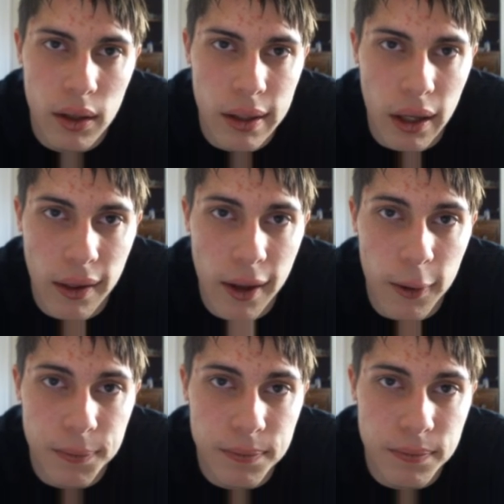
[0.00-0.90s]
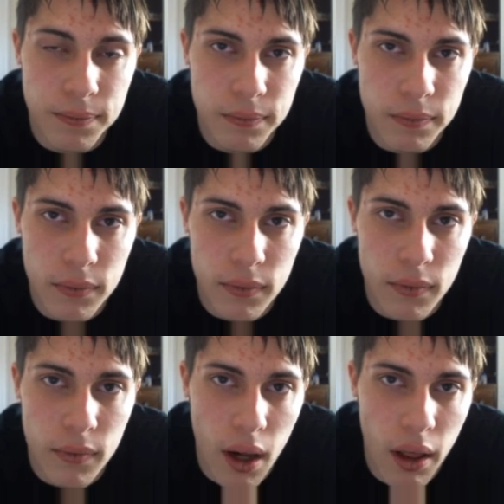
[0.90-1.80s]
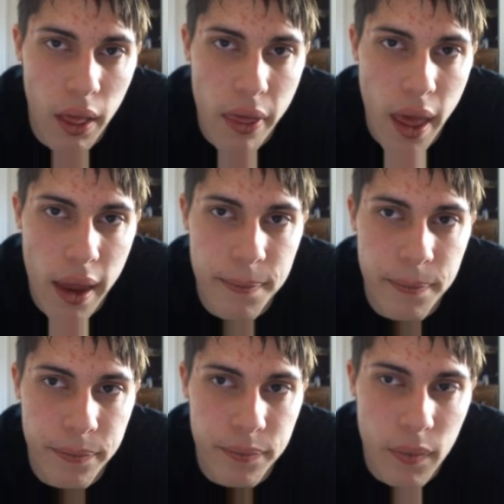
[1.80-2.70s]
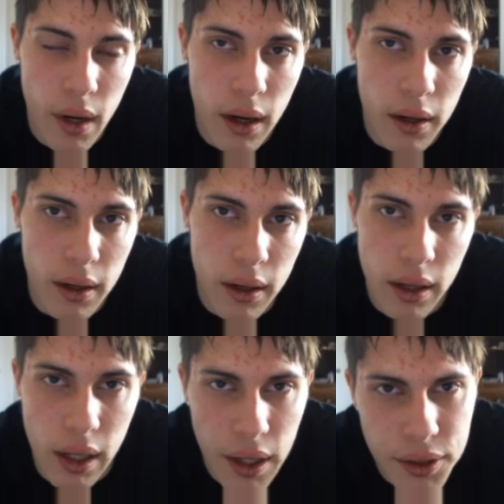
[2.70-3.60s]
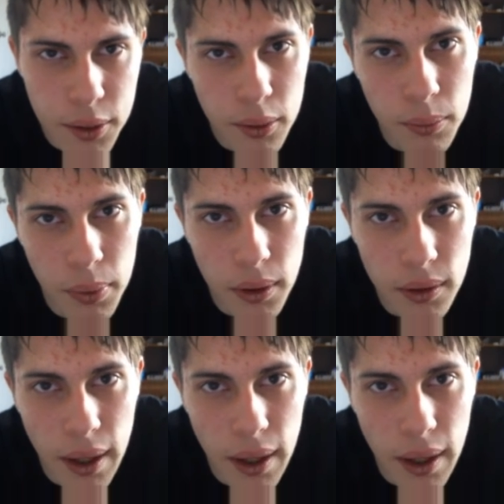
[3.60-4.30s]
in a loan. Then, he also pulled